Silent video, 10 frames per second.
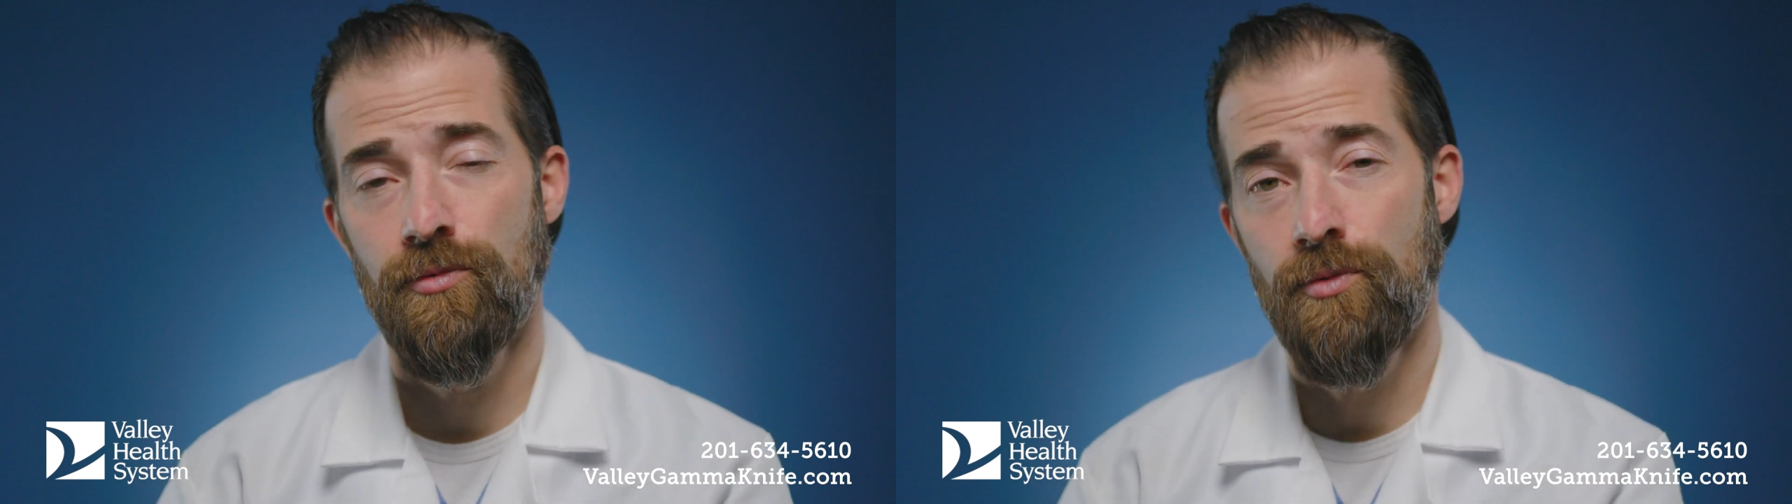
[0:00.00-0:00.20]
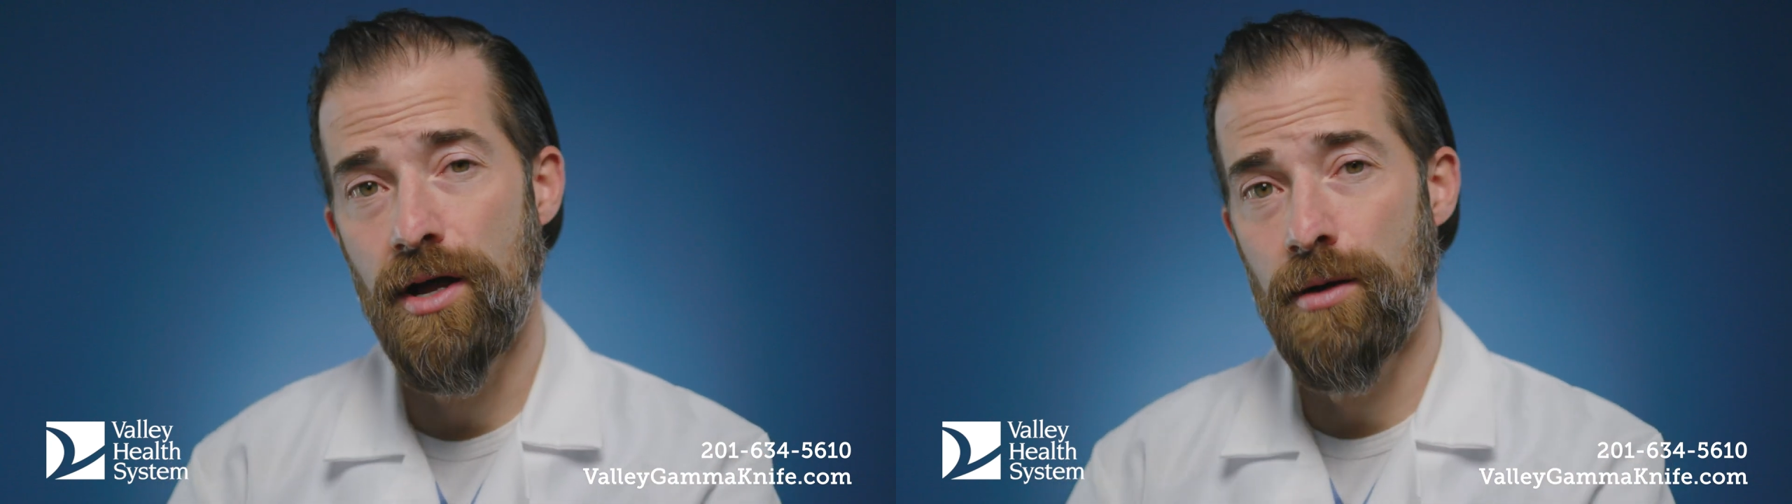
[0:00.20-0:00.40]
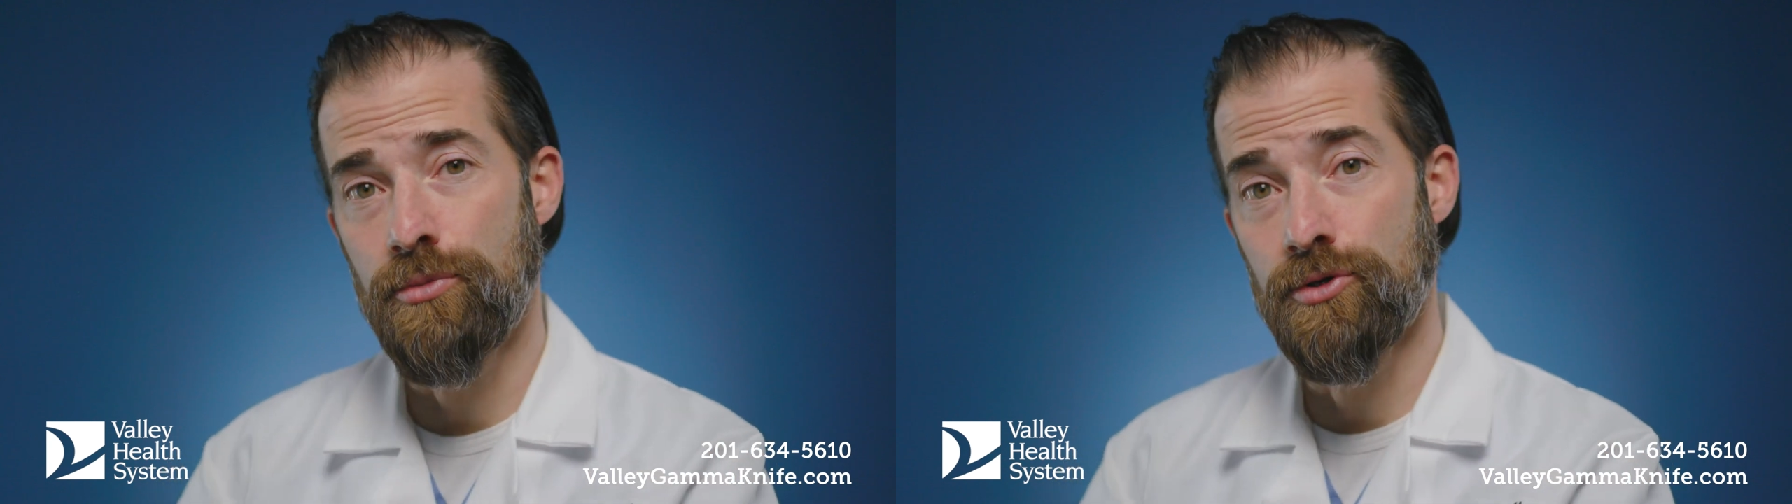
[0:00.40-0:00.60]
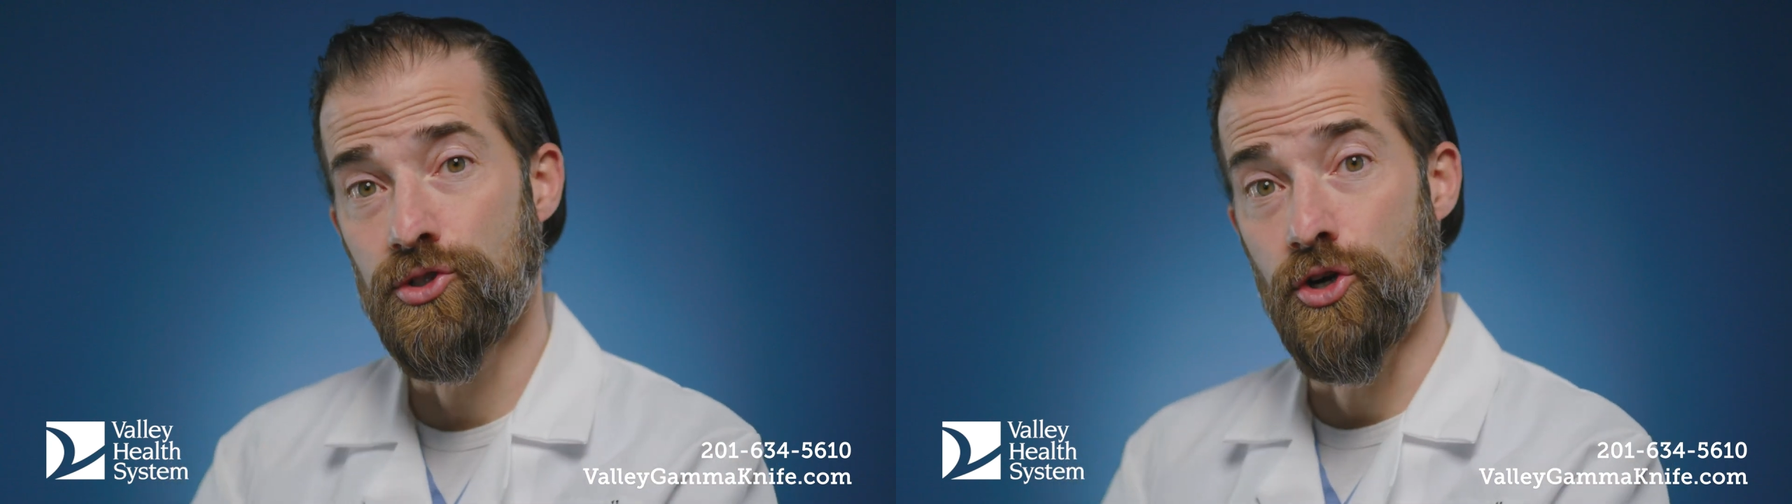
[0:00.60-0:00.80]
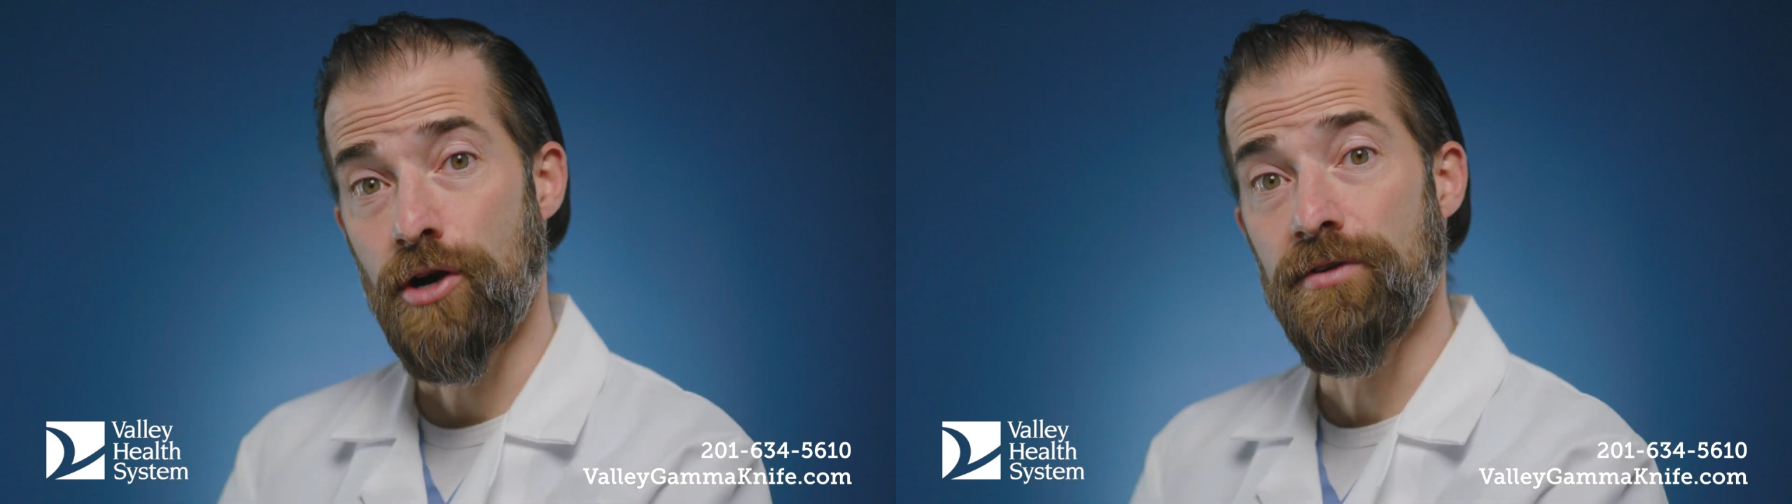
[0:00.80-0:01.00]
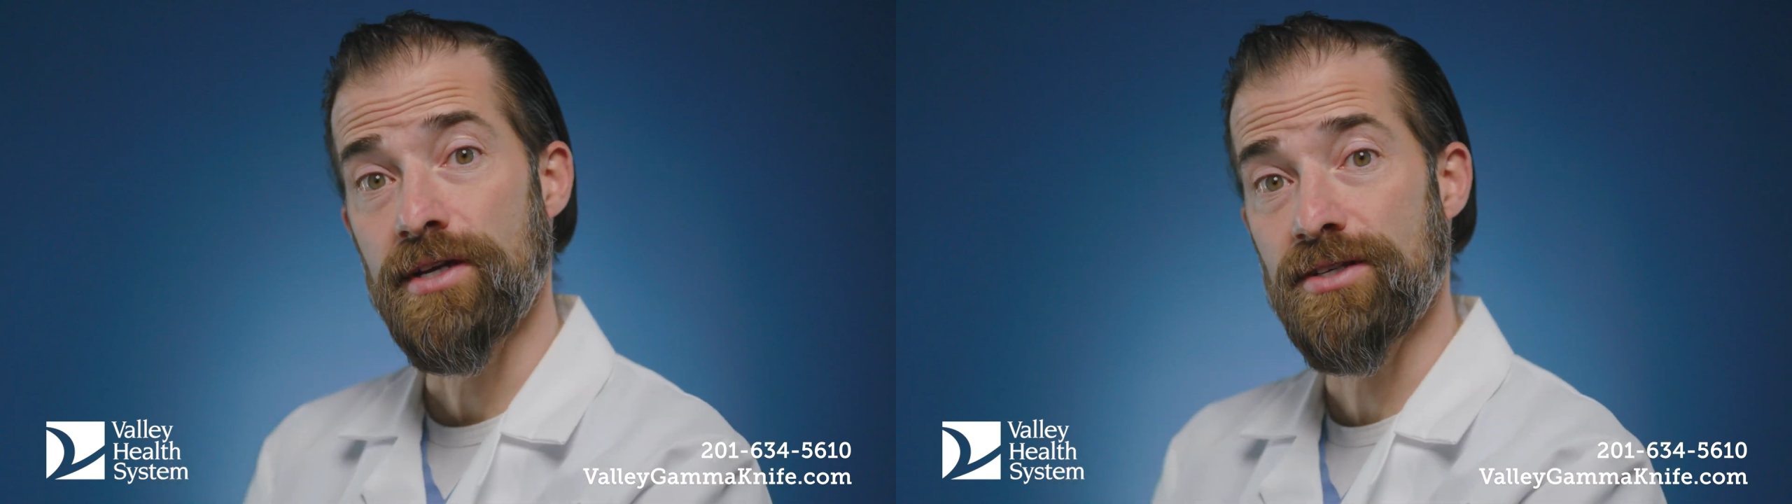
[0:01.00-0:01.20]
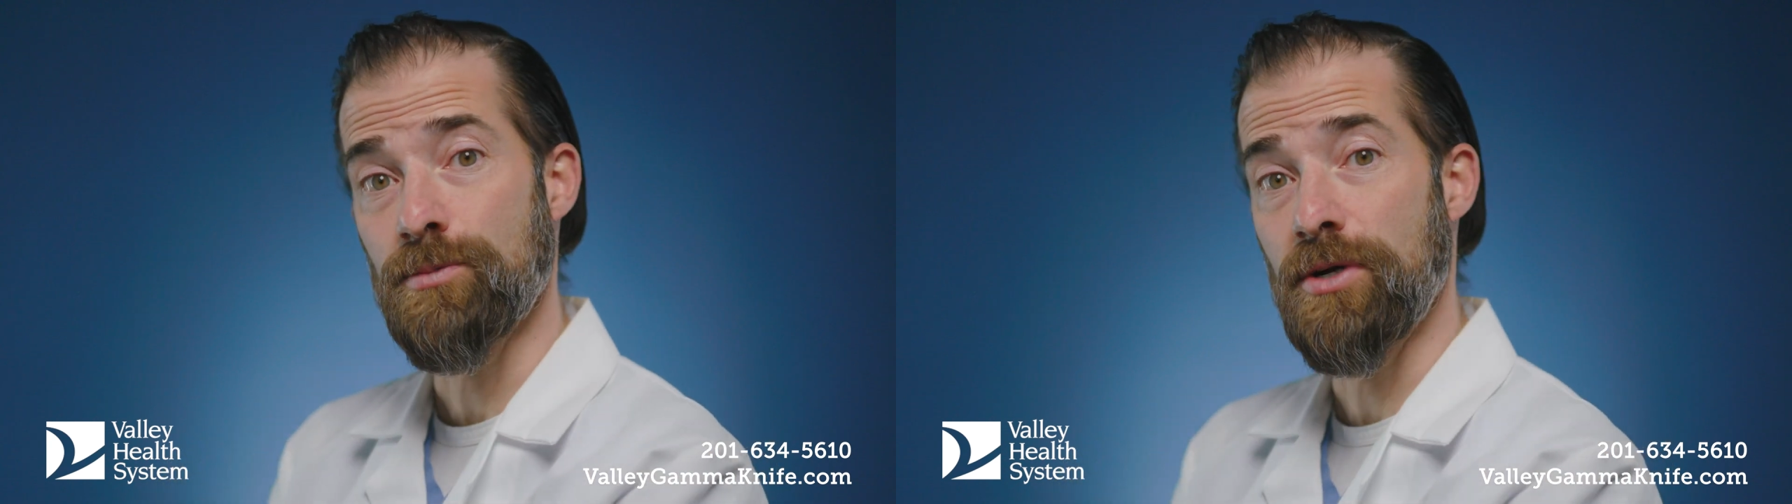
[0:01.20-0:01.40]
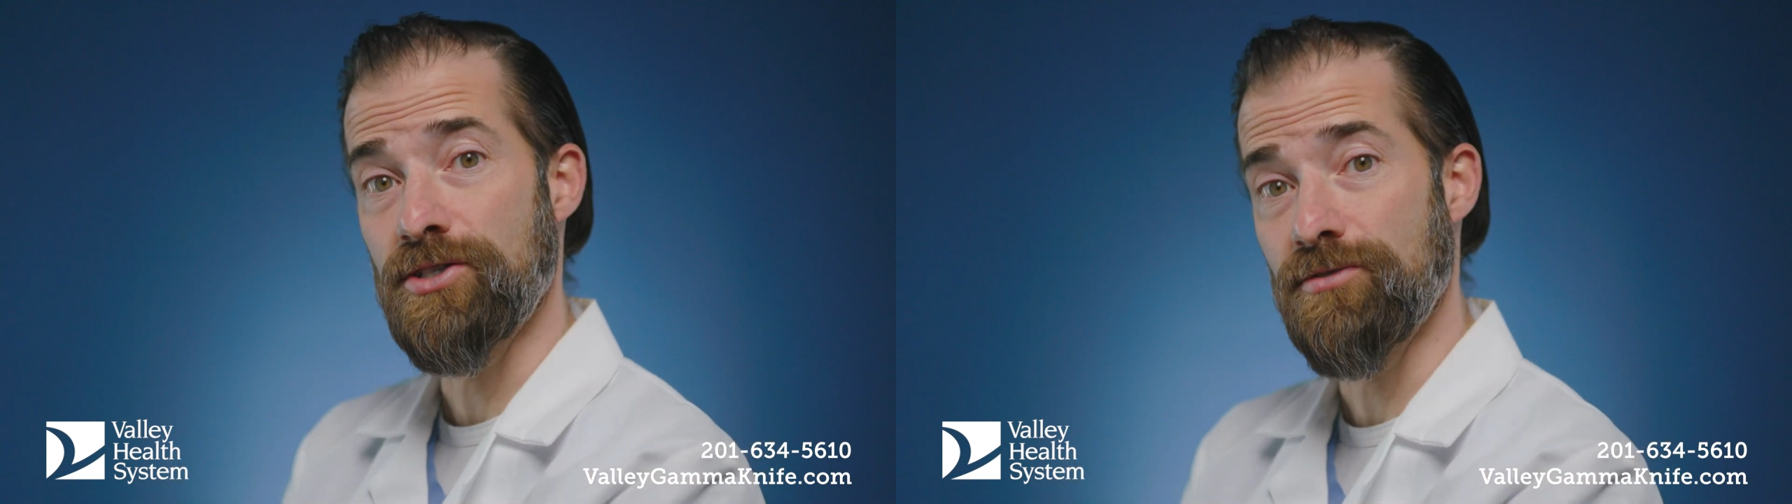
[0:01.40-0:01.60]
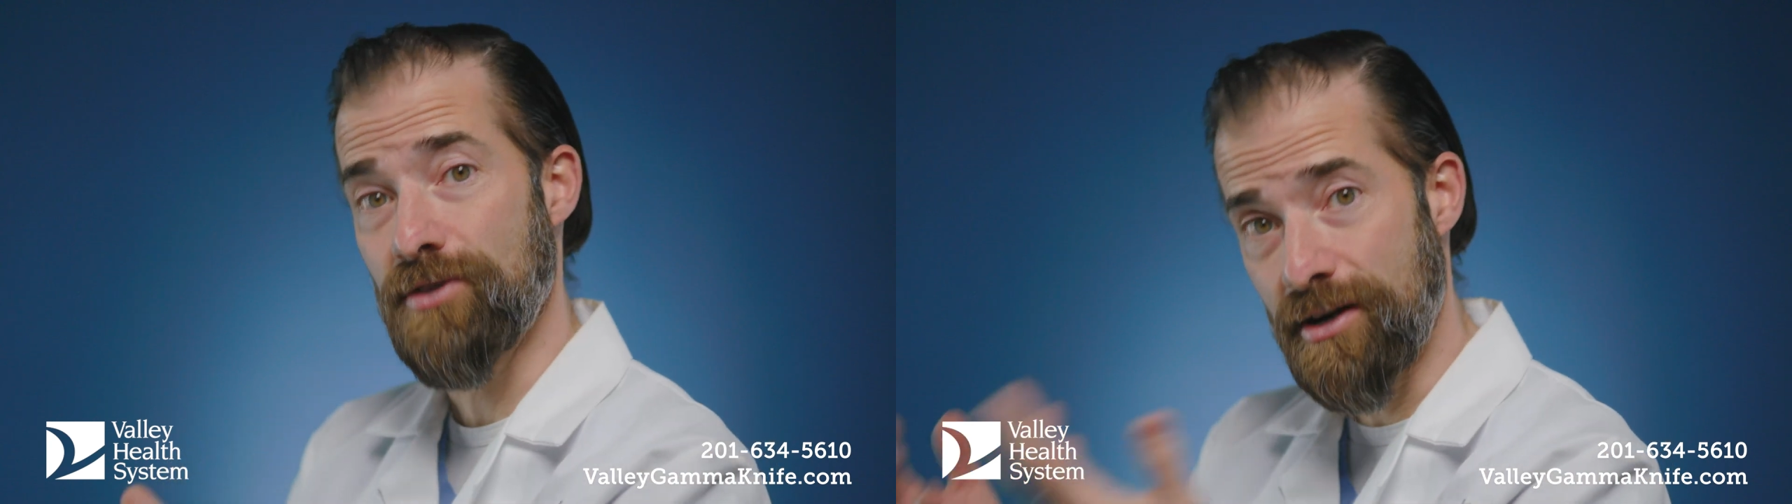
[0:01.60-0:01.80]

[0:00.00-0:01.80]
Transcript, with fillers: while preserving as much of